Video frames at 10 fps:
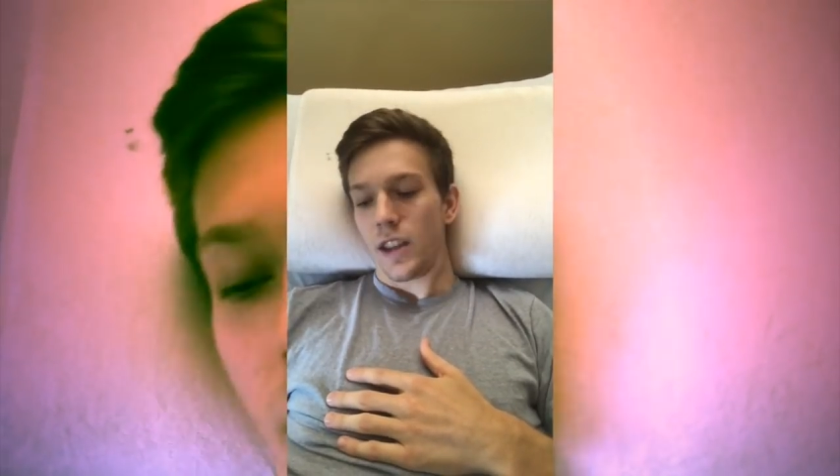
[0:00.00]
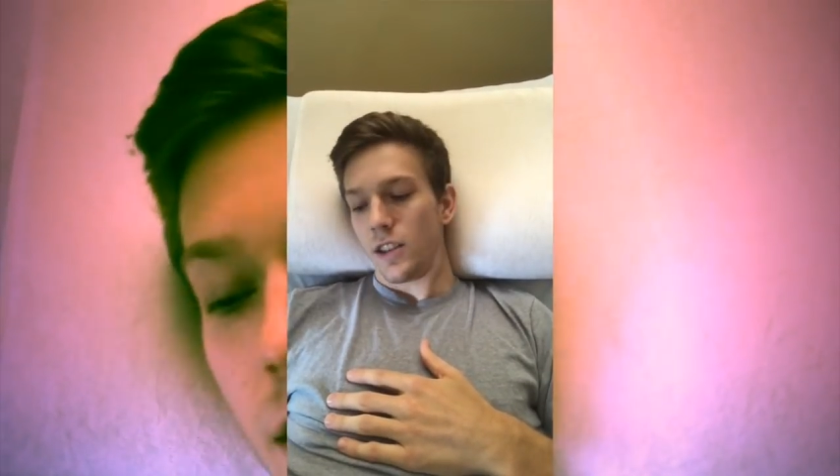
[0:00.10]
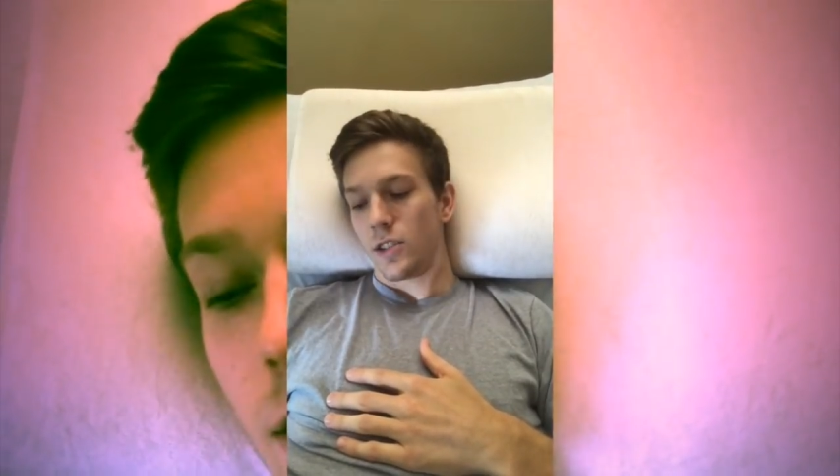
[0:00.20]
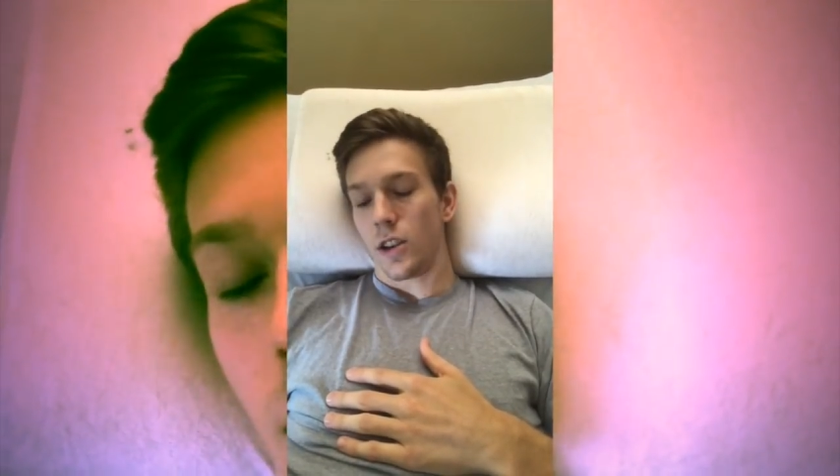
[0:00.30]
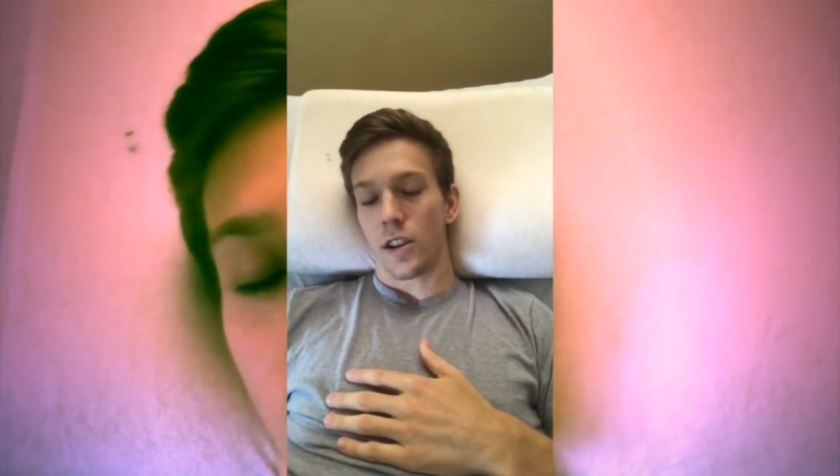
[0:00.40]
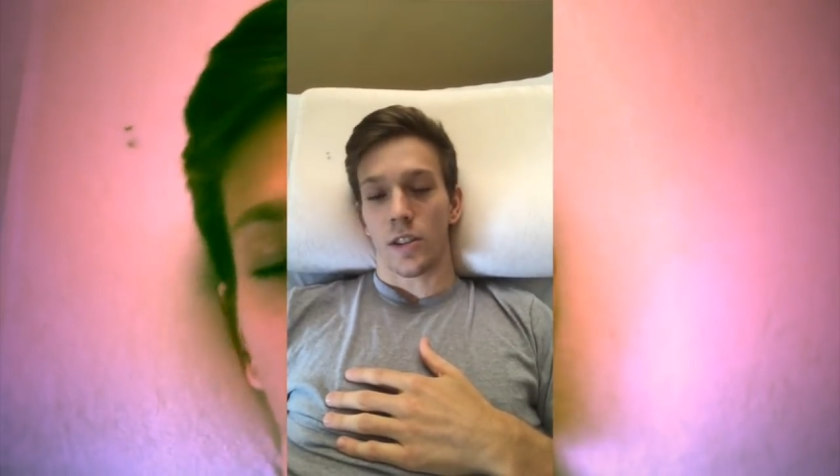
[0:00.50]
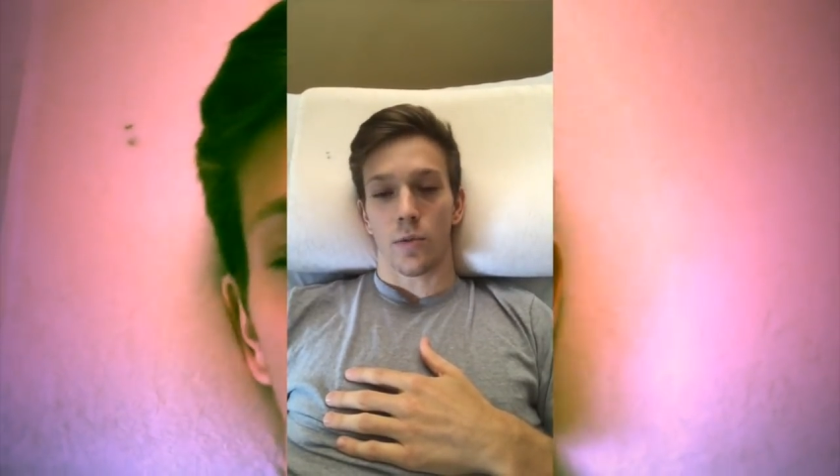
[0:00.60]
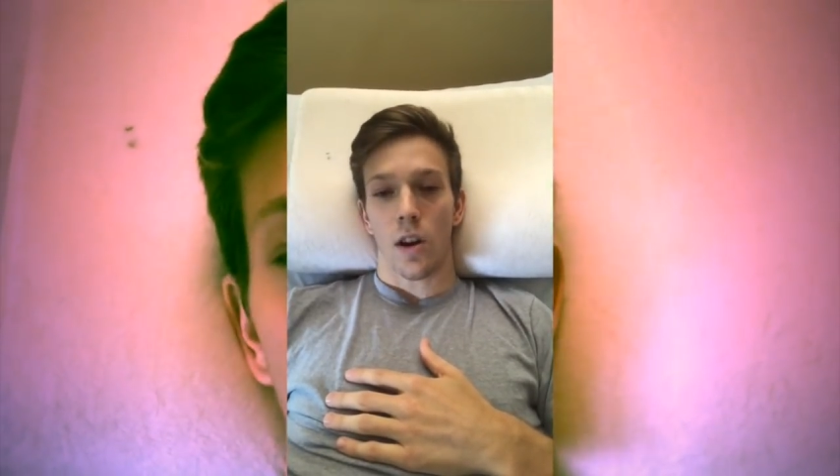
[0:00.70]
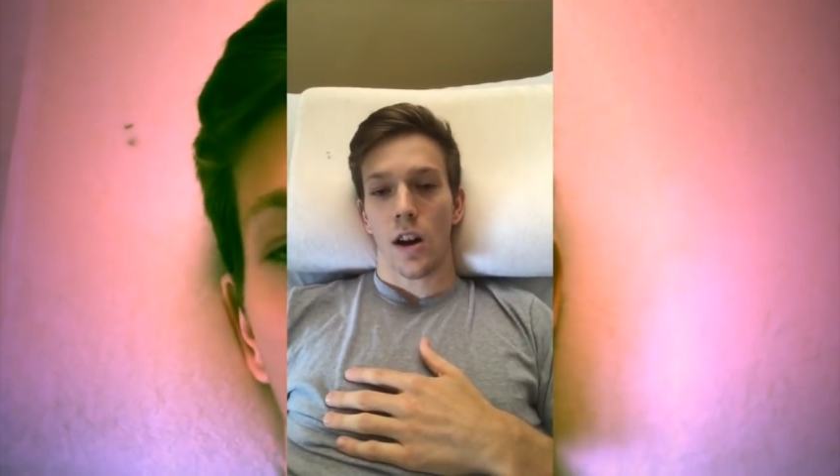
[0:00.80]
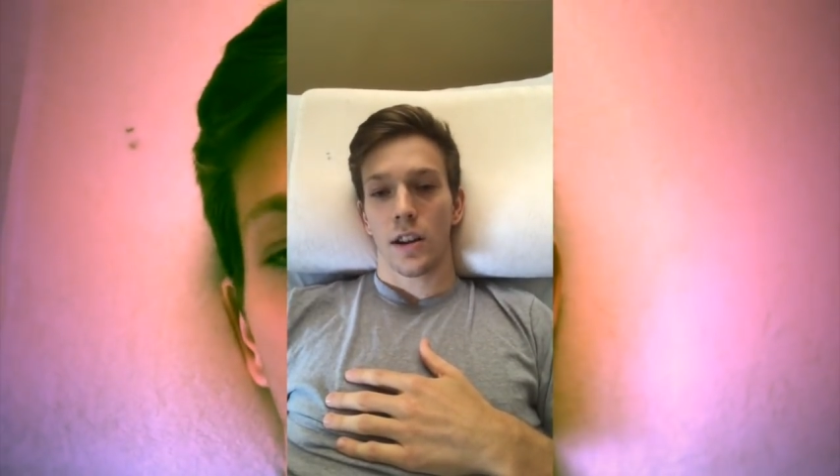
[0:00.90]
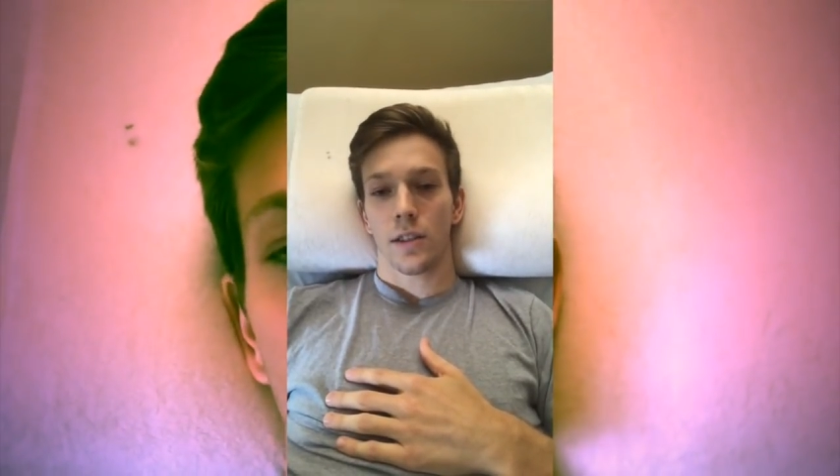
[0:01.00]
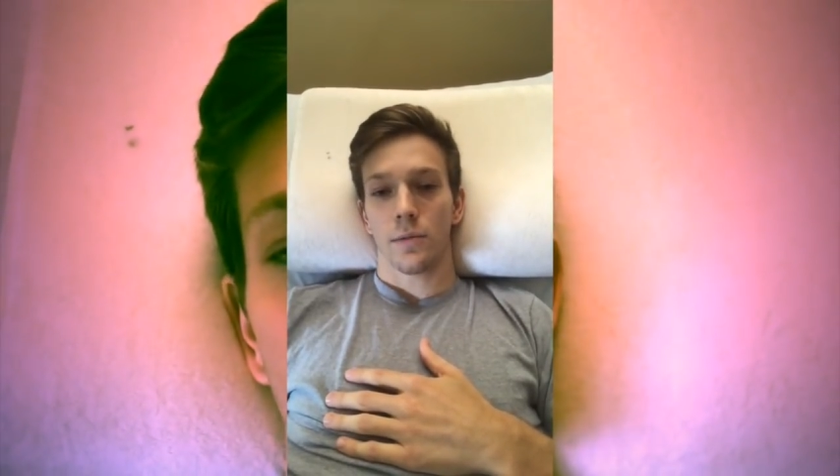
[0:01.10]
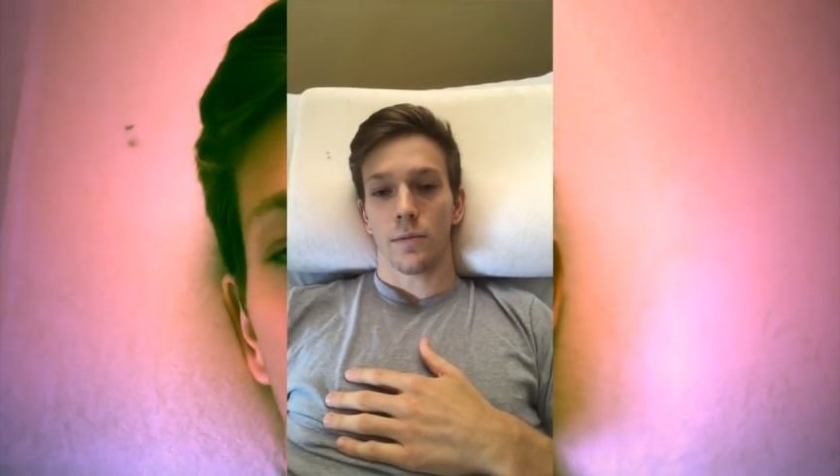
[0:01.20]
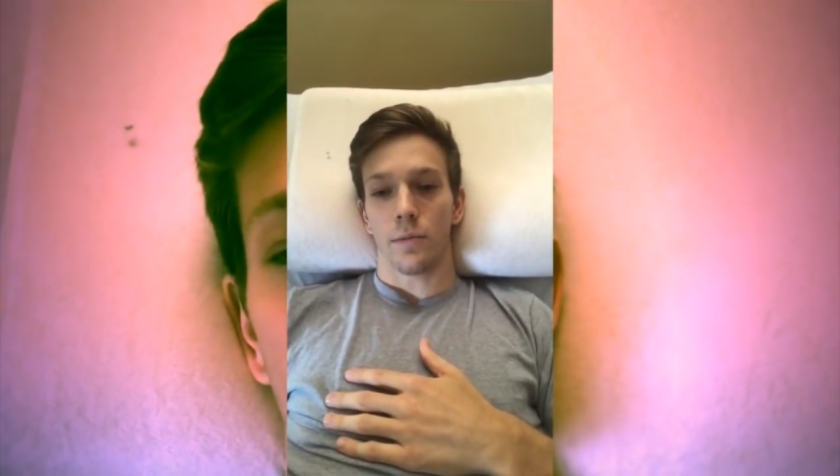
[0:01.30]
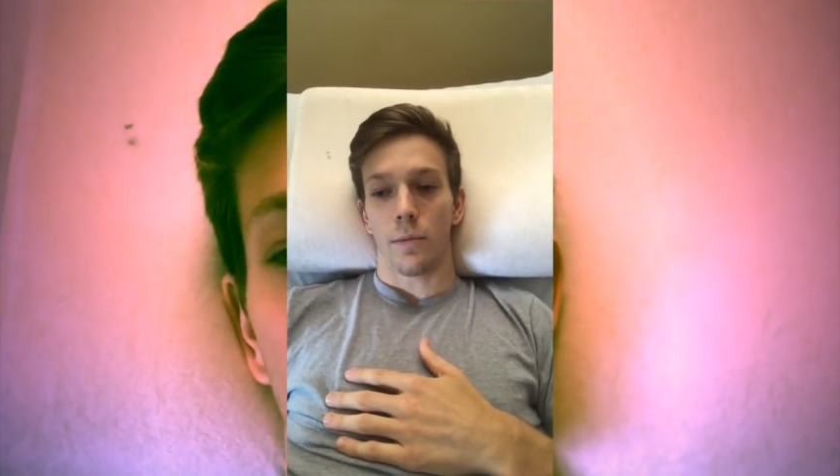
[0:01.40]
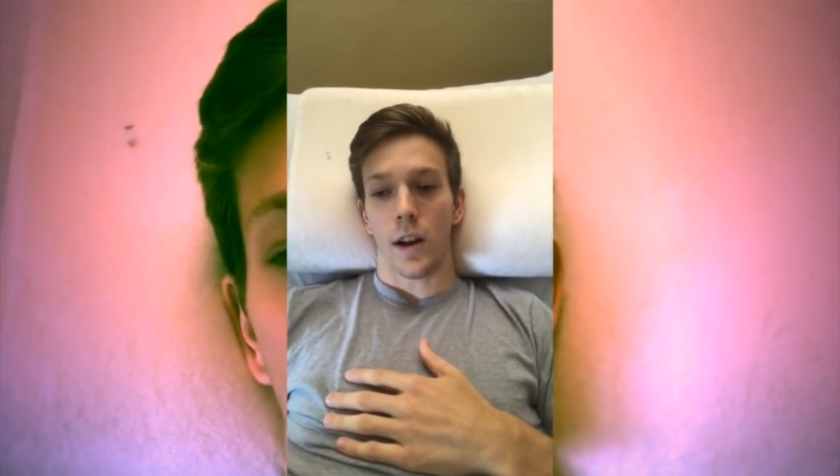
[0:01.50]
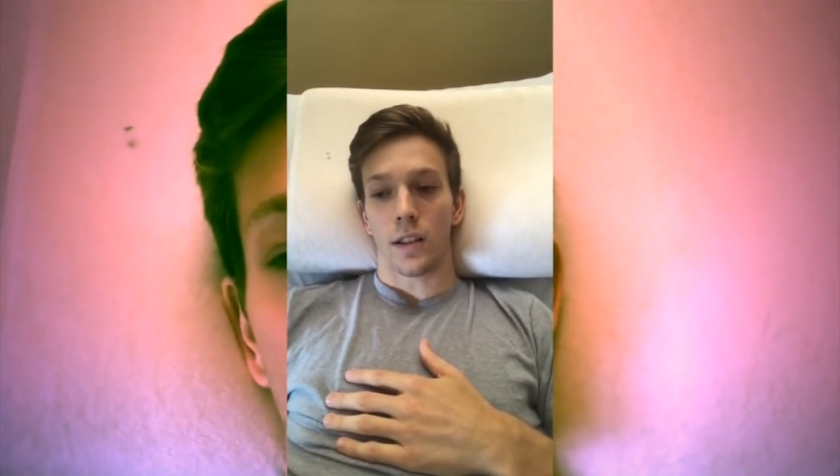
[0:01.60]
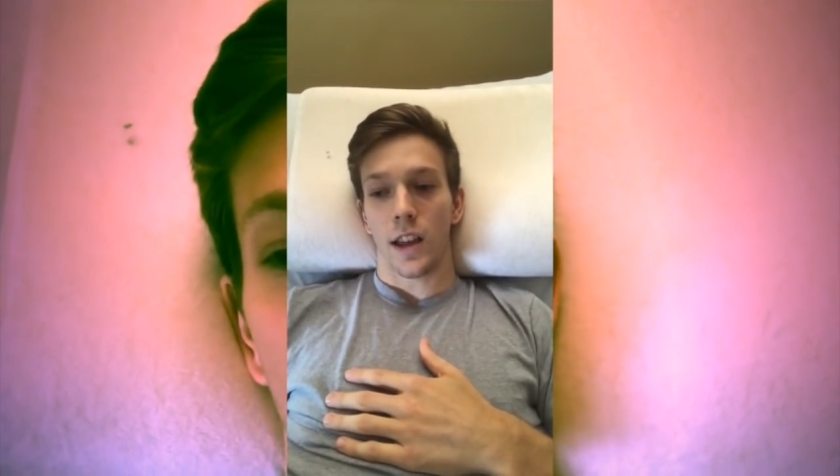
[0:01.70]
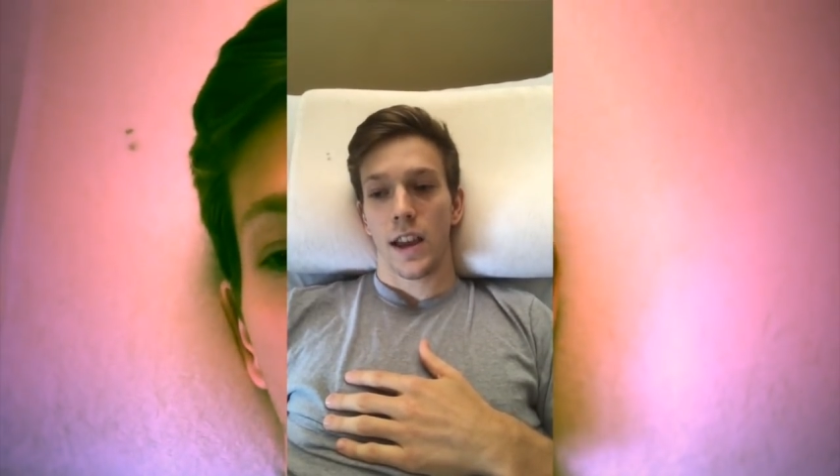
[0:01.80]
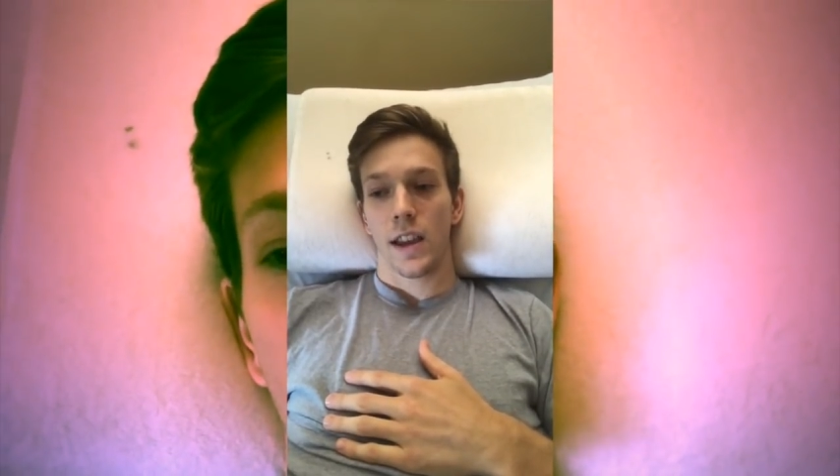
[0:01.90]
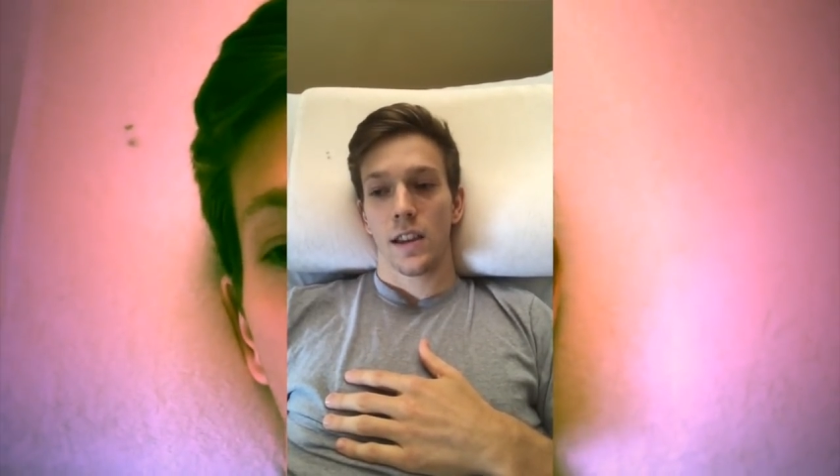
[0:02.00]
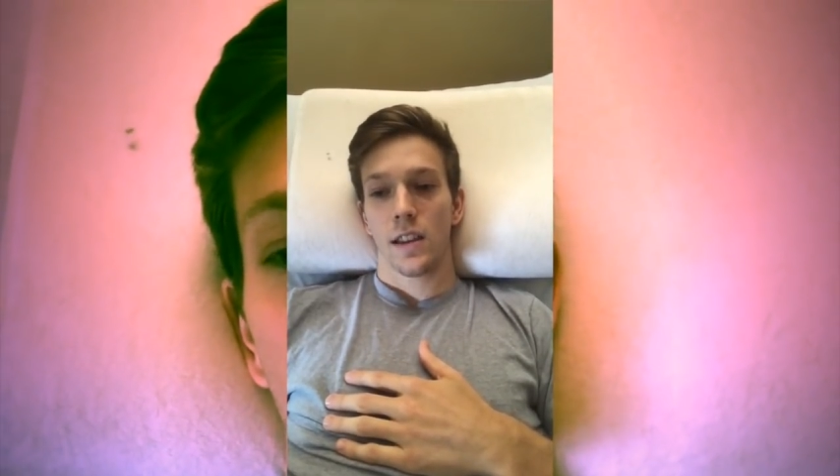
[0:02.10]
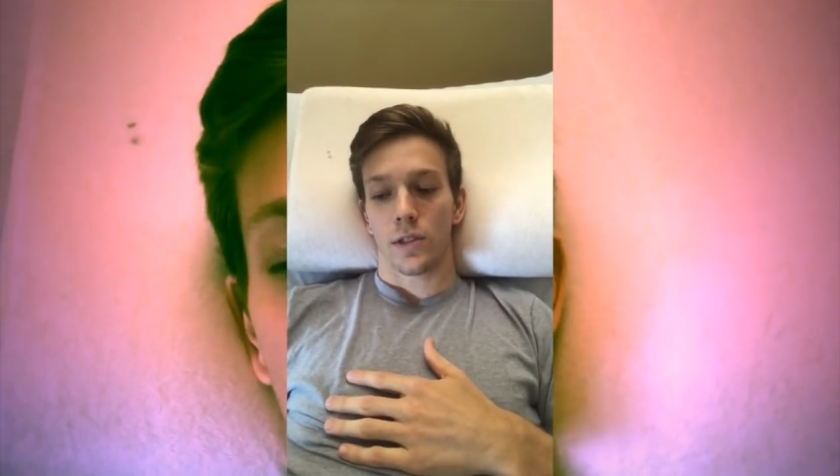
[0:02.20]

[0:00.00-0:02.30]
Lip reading: They stuck a rod in my leg,